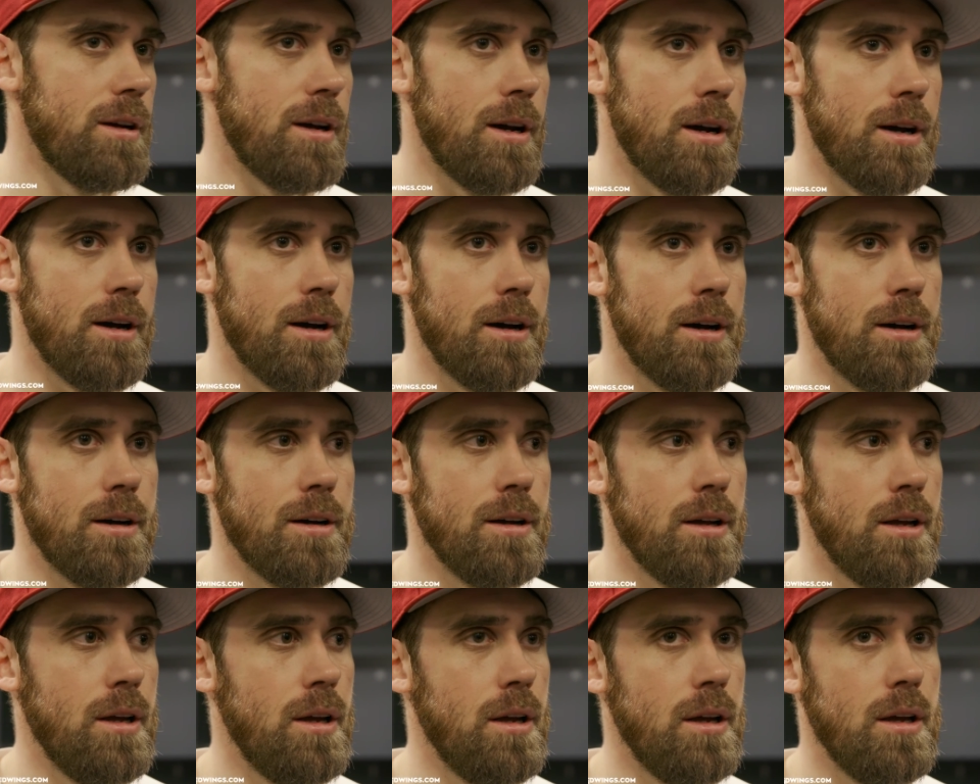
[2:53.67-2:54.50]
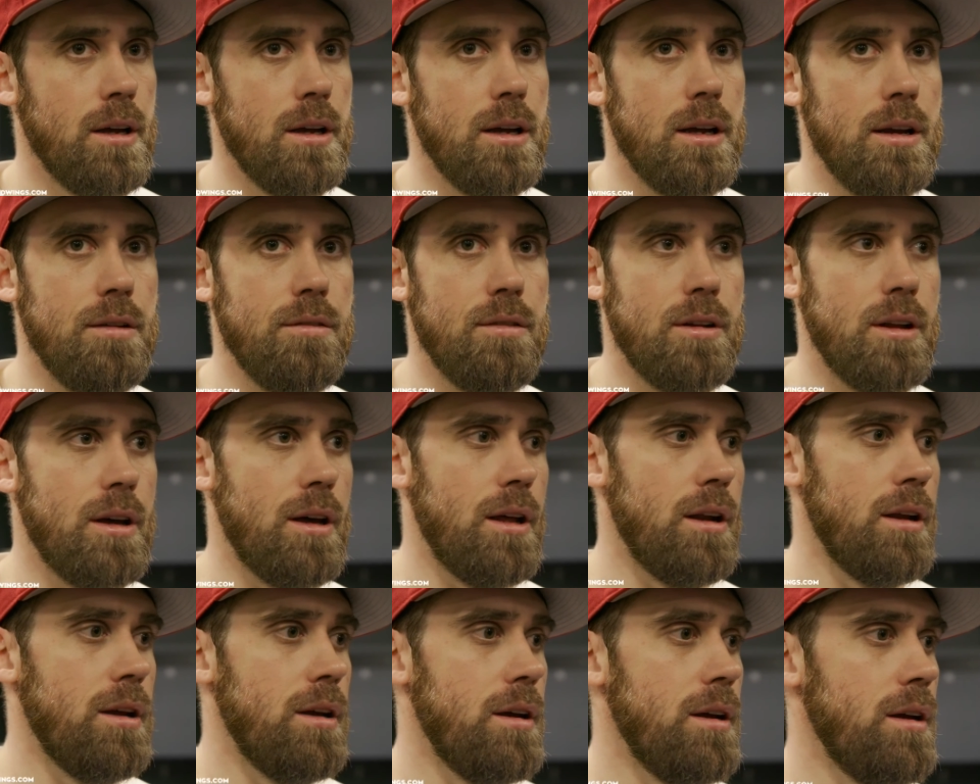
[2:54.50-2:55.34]
Uh, even
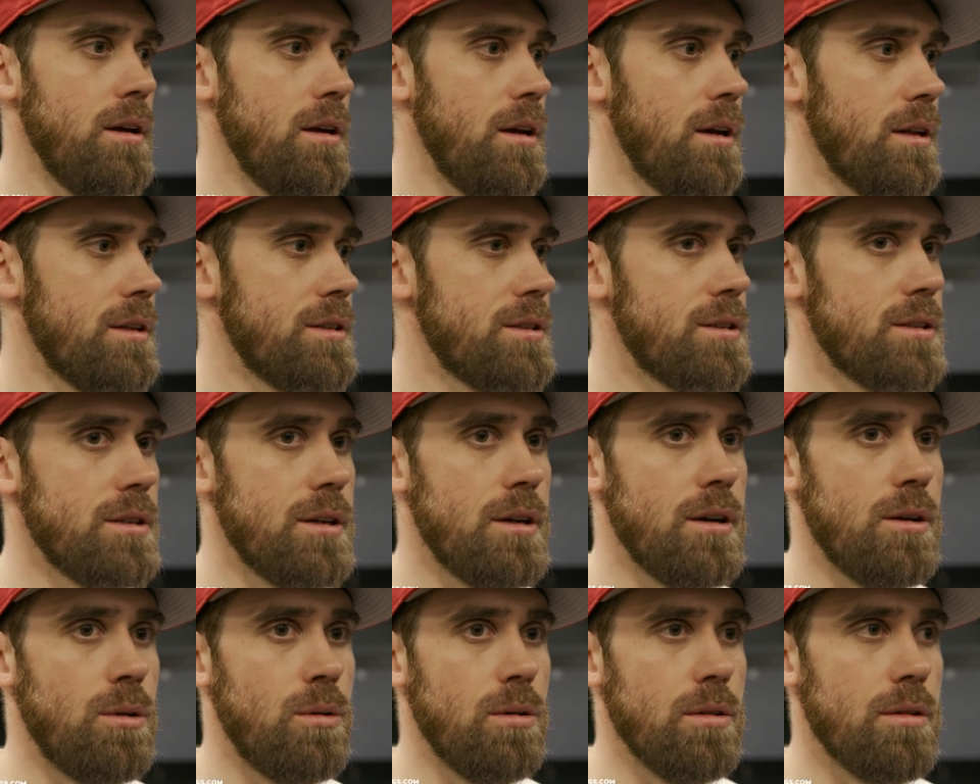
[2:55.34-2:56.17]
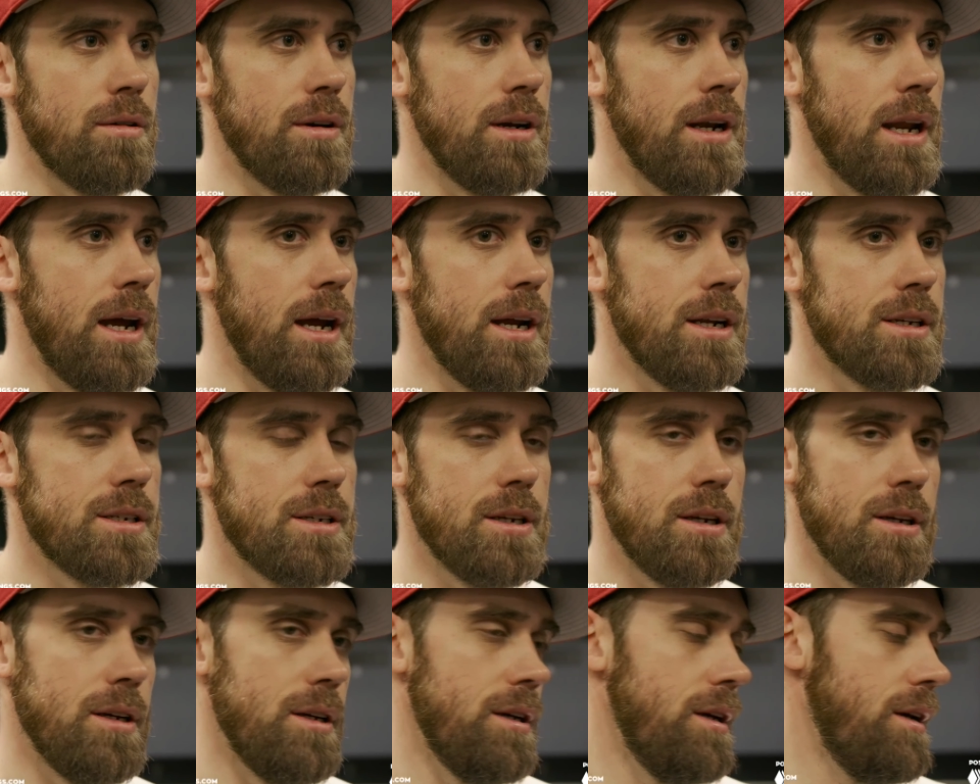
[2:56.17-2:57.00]
that he gets uh, older in age,
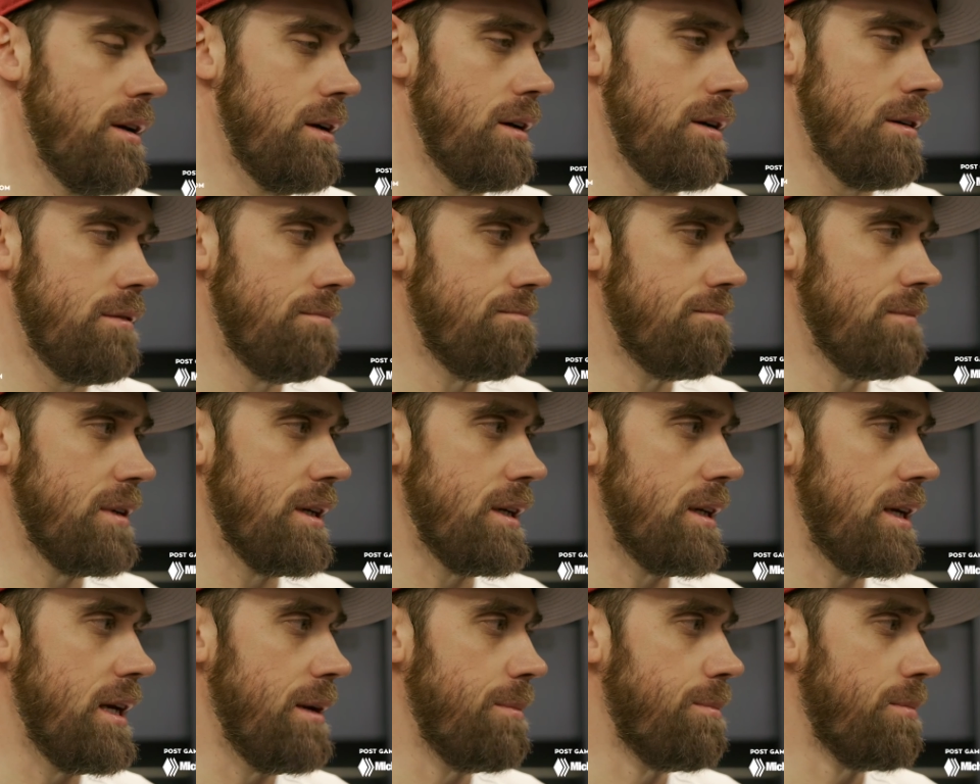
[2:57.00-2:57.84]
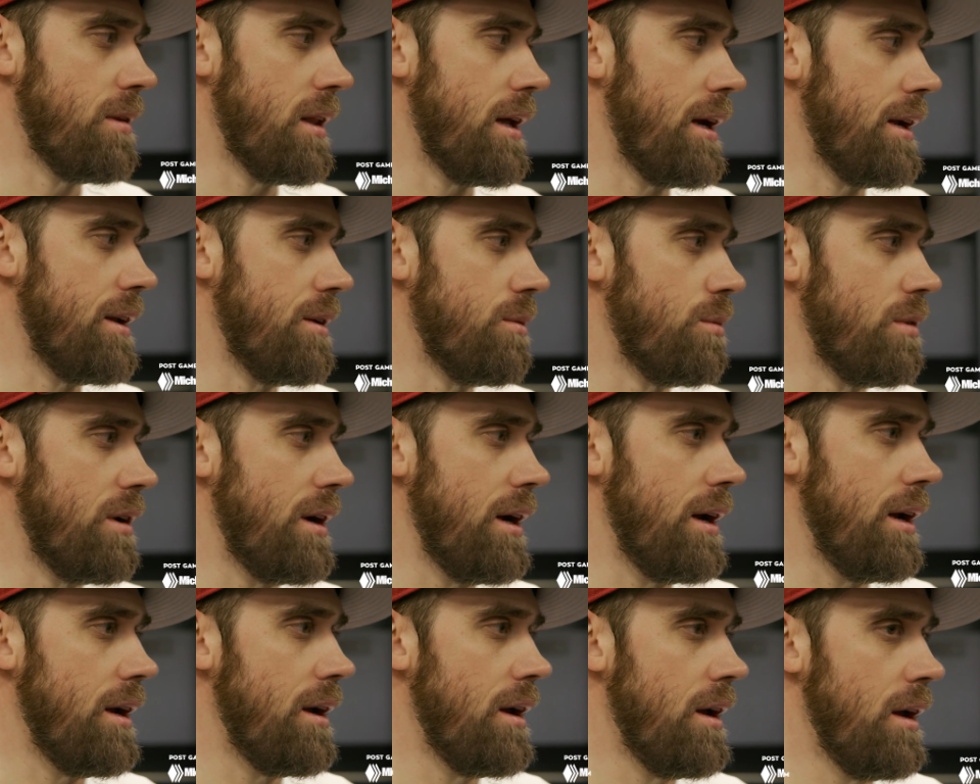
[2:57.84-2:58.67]
he, he, he keep playing the
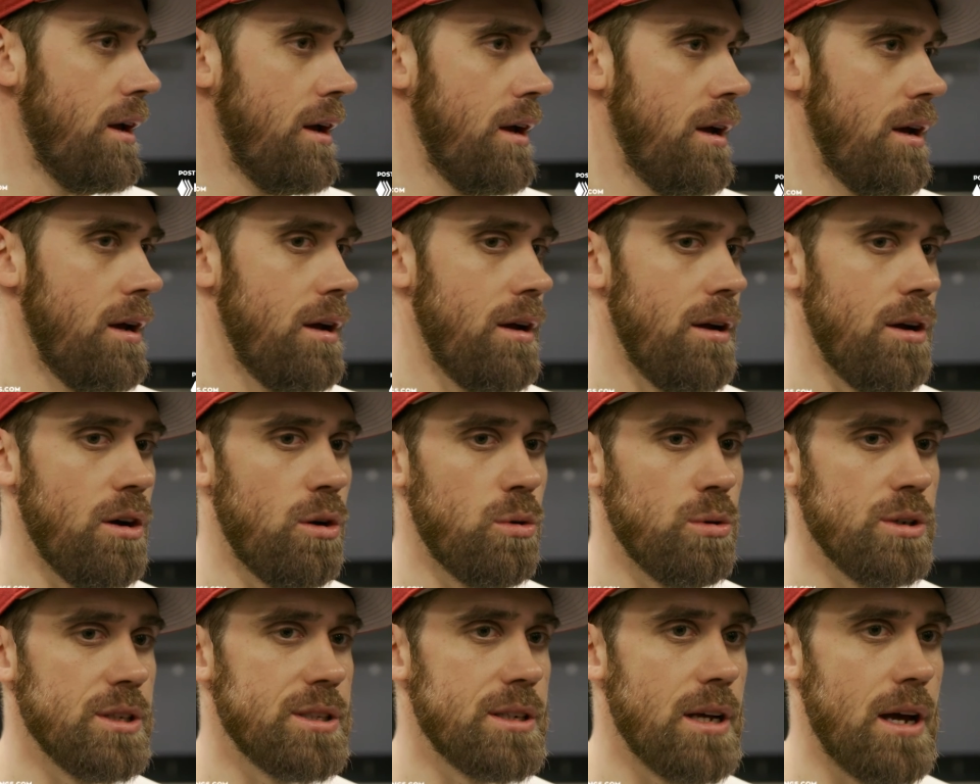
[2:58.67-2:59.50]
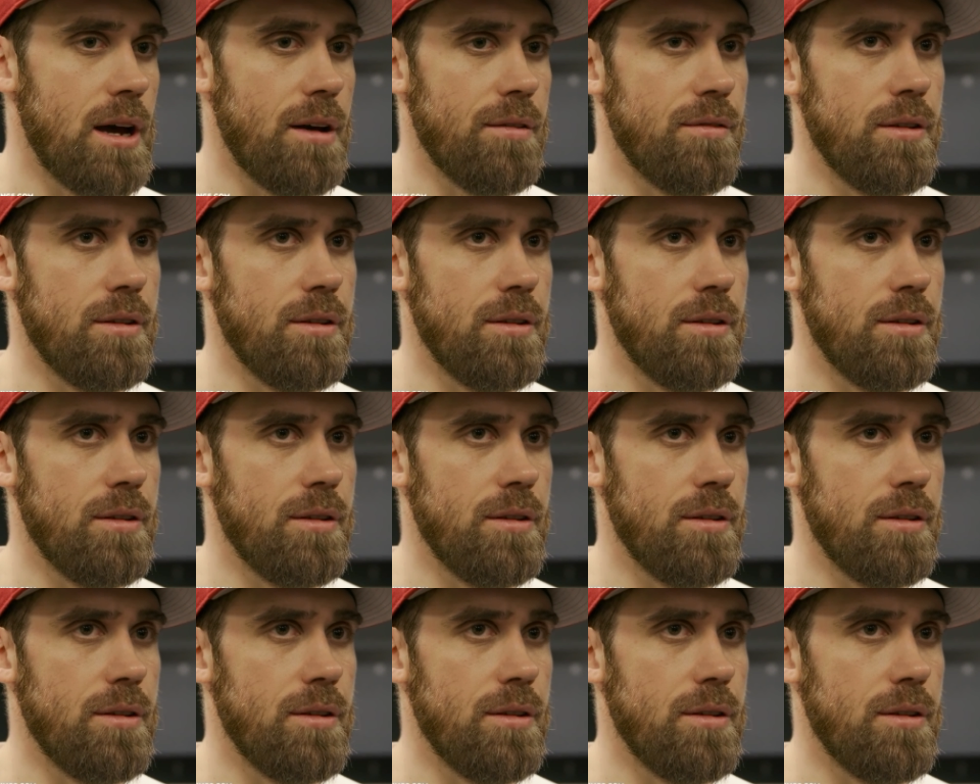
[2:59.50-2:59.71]
way he always have.